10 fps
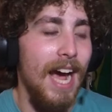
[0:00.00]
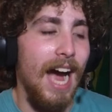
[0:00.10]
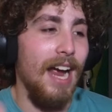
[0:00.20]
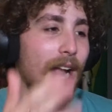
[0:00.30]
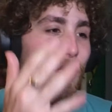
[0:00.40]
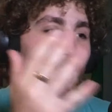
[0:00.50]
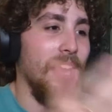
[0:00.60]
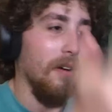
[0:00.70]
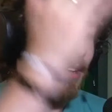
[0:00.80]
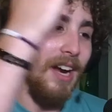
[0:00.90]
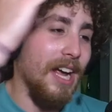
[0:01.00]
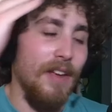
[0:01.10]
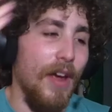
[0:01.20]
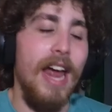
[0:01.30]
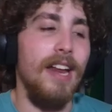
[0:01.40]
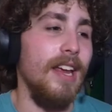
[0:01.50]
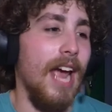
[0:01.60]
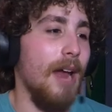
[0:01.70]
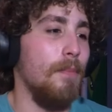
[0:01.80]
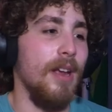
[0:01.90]
I don't care if Annie
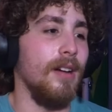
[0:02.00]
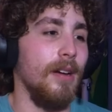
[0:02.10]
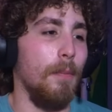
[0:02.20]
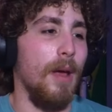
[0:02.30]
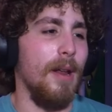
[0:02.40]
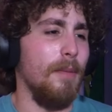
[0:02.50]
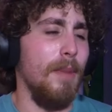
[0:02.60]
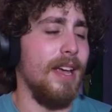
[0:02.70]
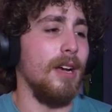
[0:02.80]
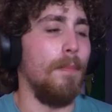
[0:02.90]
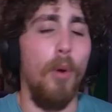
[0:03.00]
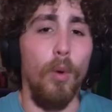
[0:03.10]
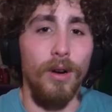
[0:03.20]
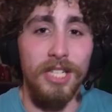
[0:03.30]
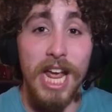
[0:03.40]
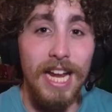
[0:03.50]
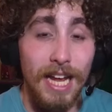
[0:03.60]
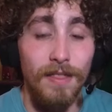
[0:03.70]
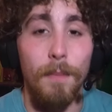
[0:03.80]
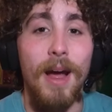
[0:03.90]
had been making a poor take
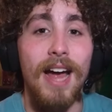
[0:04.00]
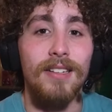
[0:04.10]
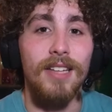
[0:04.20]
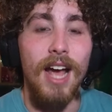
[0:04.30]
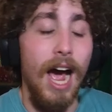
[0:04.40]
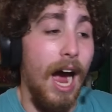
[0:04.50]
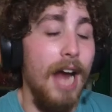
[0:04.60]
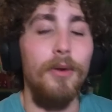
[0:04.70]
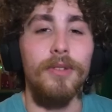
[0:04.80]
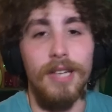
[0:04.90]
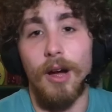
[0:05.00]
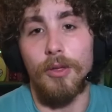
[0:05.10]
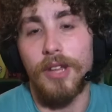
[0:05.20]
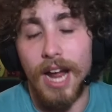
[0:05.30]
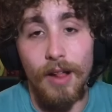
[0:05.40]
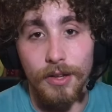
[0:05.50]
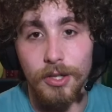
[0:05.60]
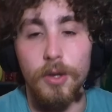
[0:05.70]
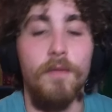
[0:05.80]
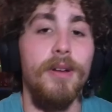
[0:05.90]
in the past. I don't doubt that Alex
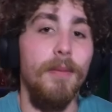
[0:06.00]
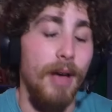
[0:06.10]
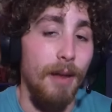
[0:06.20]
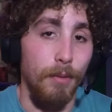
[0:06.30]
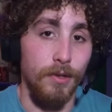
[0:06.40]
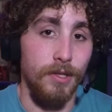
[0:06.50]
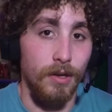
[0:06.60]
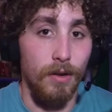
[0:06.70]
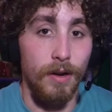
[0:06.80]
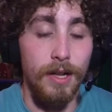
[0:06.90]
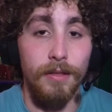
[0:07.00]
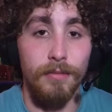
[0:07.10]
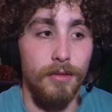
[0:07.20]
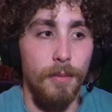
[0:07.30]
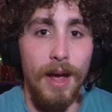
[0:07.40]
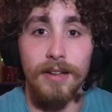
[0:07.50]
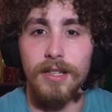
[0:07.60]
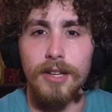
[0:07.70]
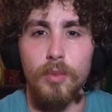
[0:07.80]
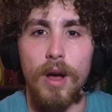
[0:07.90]
could have been a bad person to her in the past
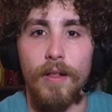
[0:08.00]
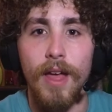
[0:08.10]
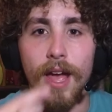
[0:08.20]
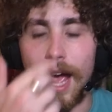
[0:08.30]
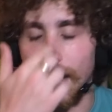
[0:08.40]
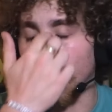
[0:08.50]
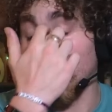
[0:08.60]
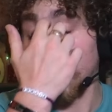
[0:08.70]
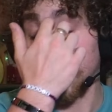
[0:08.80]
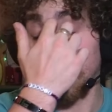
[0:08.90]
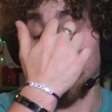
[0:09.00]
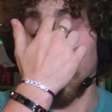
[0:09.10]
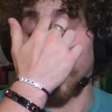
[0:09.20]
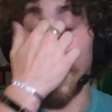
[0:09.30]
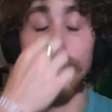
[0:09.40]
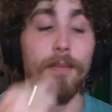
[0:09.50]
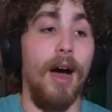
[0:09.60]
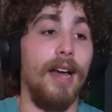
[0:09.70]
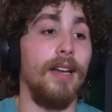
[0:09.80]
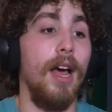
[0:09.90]
as well. And of course, with that in
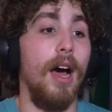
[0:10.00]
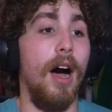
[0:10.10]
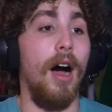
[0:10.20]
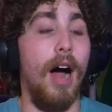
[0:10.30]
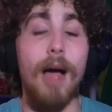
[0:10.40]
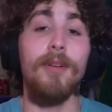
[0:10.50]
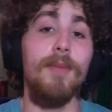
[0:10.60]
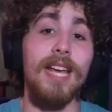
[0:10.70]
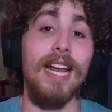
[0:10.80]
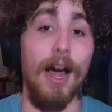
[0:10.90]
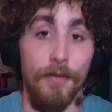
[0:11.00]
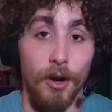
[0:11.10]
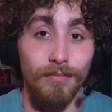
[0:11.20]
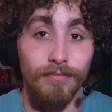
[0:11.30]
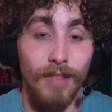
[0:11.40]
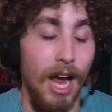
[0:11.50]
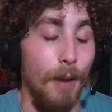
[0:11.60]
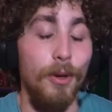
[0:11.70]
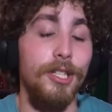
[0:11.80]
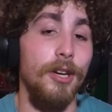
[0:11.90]
mind, I'm going to be getting out of here. I
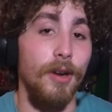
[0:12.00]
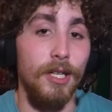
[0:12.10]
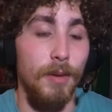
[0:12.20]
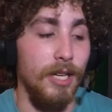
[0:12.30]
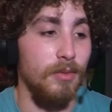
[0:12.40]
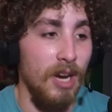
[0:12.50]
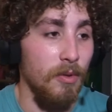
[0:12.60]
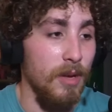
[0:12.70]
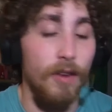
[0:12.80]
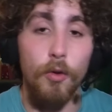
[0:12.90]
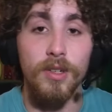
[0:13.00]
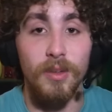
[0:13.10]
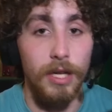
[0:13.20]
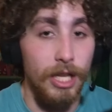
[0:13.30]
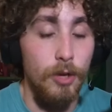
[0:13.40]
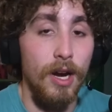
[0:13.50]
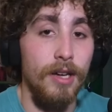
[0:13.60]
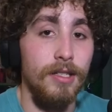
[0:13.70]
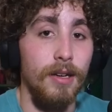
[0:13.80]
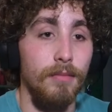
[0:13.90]
appreciate you guys spending some time with me, and of course I want to let you
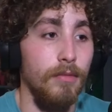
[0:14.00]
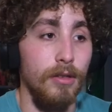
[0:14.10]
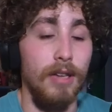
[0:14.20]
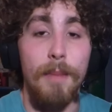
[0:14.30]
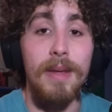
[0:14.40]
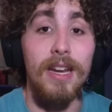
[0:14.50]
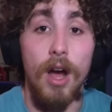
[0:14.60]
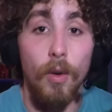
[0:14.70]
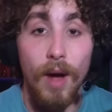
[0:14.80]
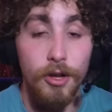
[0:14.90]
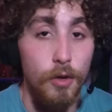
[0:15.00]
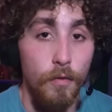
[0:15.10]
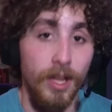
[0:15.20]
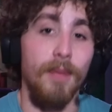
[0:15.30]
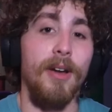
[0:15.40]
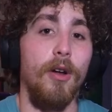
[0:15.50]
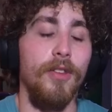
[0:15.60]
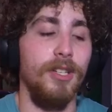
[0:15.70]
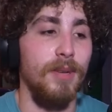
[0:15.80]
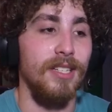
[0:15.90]
guys let me know how you feel about all
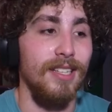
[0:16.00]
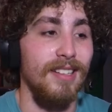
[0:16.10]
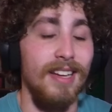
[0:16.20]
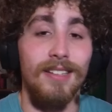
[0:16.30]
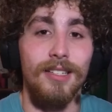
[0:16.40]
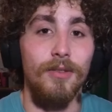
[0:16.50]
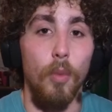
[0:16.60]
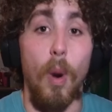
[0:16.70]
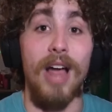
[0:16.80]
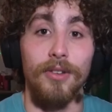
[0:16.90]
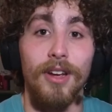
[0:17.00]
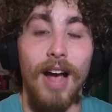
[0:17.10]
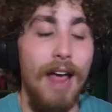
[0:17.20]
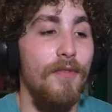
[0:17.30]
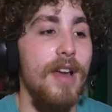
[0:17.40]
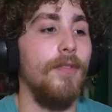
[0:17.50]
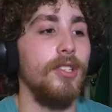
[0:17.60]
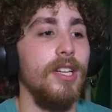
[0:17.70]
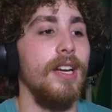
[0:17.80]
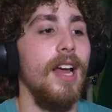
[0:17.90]
this, because this is wild. I've never
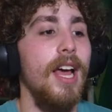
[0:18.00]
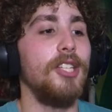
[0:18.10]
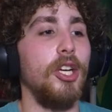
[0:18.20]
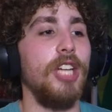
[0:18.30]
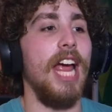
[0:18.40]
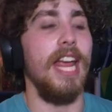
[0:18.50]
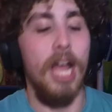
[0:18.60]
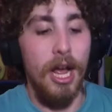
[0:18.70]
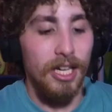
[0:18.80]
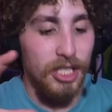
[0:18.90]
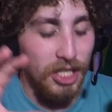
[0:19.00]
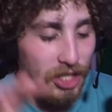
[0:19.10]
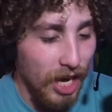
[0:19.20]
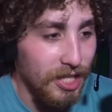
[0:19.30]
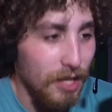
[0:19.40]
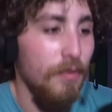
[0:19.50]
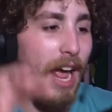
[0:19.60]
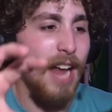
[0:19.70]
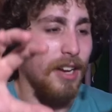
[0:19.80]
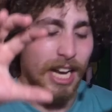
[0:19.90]
seen such a decisive
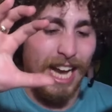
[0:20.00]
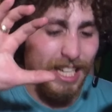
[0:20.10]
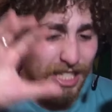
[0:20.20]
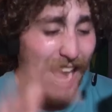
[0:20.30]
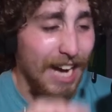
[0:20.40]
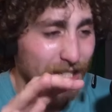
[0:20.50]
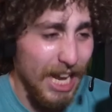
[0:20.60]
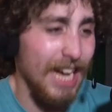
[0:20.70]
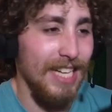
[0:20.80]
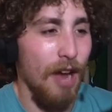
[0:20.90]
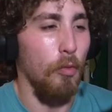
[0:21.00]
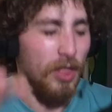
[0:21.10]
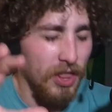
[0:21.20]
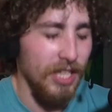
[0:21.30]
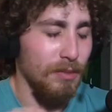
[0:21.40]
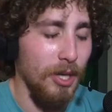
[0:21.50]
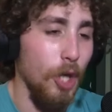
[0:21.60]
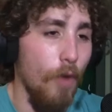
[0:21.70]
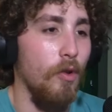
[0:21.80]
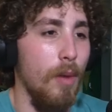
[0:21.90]
and exact takedown with this much
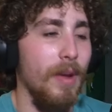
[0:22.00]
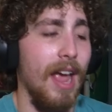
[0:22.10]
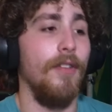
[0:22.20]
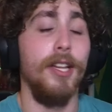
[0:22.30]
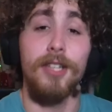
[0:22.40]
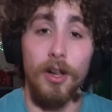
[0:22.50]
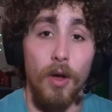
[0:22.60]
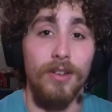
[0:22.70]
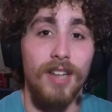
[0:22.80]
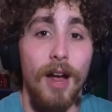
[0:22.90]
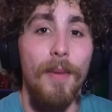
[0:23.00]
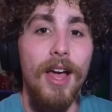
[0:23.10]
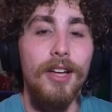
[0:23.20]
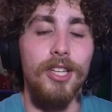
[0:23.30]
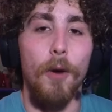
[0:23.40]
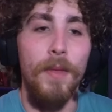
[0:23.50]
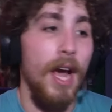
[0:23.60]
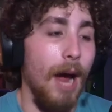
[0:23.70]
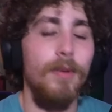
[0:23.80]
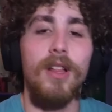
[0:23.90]
overwhelming evidence in a long time, so
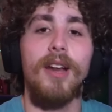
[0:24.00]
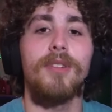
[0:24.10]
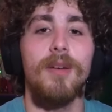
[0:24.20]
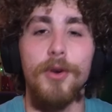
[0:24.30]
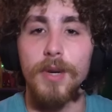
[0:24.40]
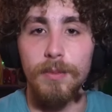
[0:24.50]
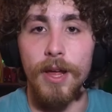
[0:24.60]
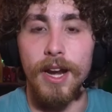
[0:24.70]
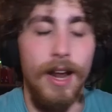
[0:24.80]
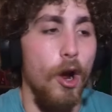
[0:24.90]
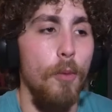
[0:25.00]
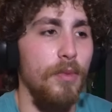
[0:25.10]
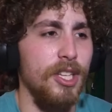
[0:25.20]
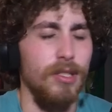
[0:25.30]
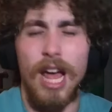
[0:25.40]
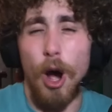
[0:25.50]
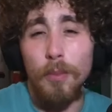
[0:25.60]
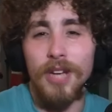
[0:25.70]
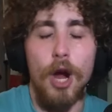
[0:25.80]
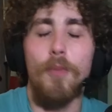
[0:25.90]
I'm glad I was able to explain it, and I hope this
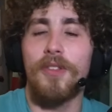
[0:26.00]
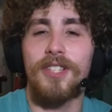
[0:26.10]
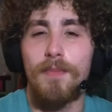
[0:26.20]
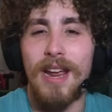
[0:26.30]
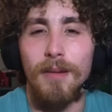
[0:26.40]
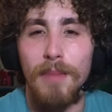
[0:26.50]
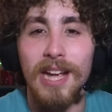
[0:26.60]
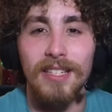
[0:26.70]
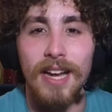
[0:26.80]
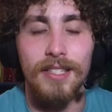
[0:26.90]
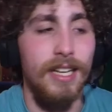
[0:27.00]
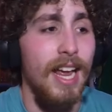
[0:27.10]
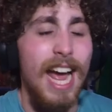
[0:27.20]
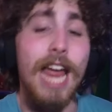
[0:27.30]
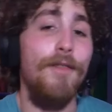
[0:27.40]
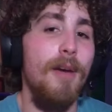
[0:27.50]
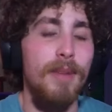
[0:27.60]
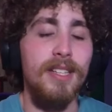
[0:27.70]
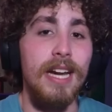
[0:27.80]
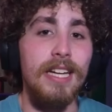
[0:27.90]
helped. I hope this made it make sense, and if I
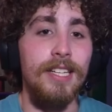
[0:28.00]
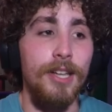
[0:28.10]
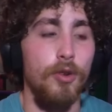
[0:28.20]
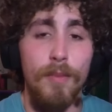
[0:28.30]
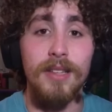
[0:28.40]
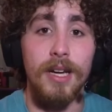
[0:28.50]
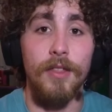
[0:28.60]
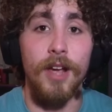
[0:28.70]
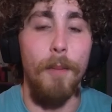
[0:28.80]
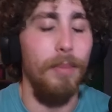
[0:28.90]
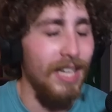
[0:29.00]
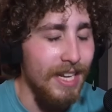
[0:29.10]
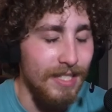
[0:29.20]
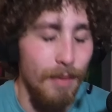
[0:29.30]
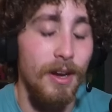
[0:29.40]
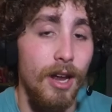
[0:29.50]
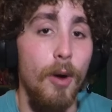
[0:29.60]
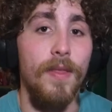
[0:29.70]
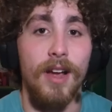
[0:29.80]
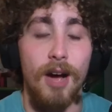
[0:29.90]
missed any details or messed anything up, please let me
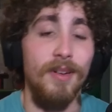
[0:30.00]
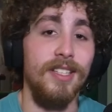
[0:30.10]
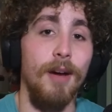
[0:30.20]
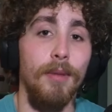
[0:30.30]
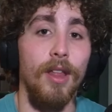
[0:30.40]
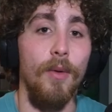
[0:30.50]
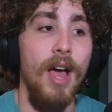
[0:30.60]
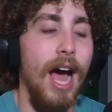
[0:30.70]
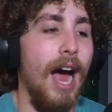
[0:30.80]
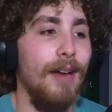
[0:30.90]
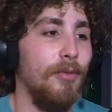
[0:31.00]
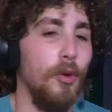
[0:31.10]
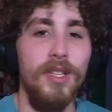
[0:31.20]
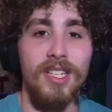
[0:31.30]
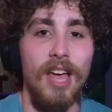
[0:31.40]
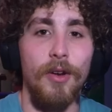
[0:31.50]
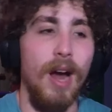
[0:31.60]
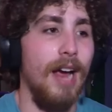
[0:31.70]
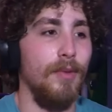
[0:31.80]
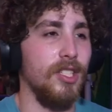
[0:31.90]
know in the comments down below. I threw this together.
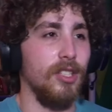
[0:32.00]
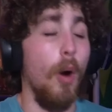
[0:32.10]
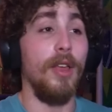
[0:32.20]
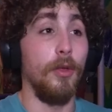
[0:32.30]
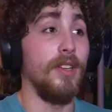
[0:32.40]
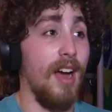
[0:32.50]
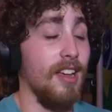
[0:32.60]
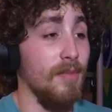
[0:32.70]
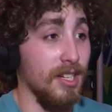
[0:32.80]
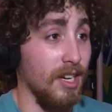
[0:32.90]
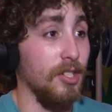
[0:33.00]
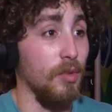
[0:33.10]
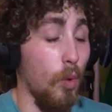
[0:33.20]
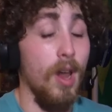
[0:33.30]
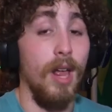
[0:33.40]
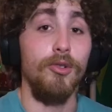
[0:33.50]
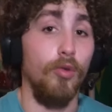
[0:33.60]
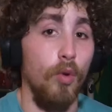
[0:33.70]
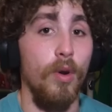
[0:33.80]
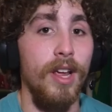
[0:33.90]
I was going through the document essentially while I was
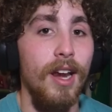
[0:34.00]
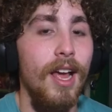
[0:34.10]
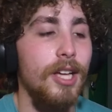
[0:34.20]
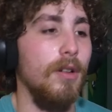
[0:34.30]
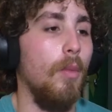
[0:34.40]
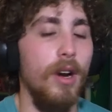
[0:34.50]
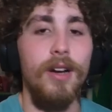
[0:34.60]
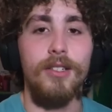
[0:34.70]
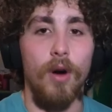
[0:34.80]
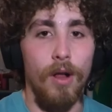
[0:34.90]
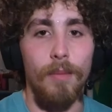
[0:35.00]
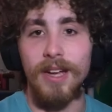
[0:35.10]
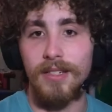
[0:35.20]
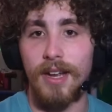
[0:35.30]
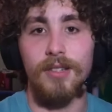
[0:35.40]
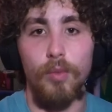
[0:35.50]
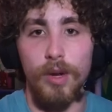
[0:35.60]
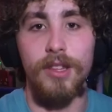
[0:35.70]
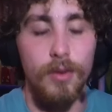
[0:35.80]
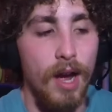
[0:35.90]
recording it, so I wanted it to all make sense
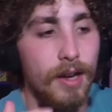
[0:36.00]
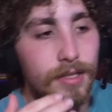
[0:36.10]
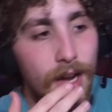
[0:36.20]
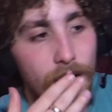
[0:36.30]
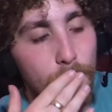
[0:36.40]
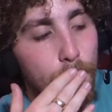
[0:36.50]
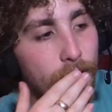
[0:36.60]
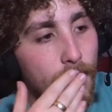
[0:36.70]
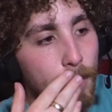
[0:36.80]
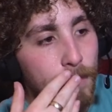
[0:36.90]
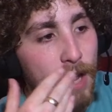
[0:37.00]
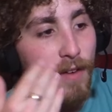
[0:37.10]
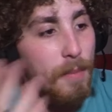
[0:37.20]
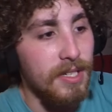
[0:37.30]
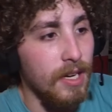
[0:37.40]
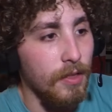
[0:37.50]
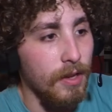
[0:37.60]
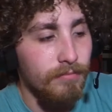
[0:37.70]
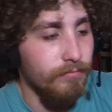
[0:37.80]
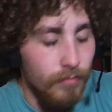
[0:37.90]
with you guys, but if I missed
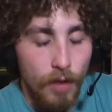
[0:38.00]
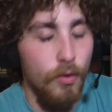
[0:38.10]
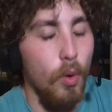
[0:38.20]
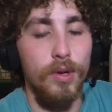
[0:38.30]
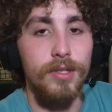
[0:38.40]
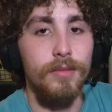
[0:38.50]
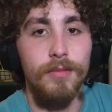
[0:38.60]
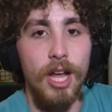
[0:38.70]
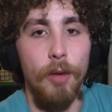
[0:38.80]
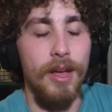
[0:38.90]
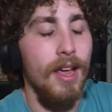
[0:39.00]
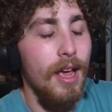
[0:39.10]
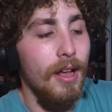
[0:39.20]
anything, of course, tell me.